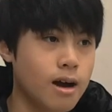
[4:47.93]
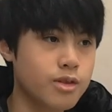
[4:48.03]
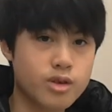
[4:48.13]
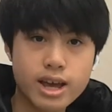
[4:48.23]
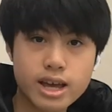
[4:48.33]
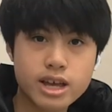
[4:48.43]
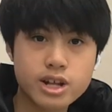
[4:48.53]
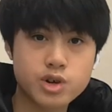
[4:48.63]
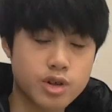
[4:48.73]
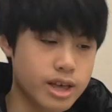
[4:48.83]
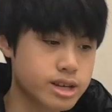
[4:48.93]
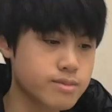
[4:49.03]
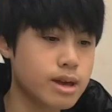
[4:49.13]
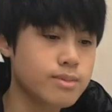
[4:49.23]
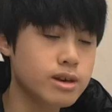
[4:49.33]
their age, or,
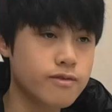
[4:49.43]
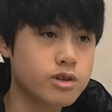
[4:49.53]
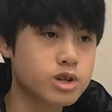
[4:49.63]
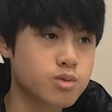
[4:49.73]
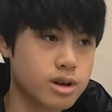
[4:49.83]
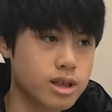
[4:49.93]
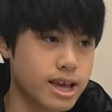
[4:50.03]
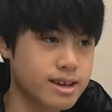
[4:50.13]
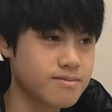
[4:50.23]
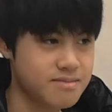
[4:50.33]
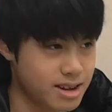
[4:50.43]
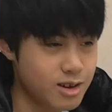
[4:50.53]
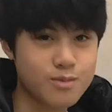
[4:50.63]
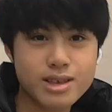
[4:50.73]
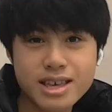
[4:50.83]
maybe if you just want to,
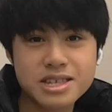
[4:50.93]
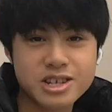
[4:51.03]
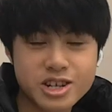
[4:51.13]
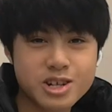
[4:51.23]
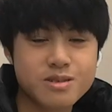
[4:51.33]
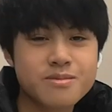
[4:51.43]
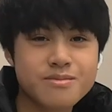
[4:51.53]
be lazy and chill.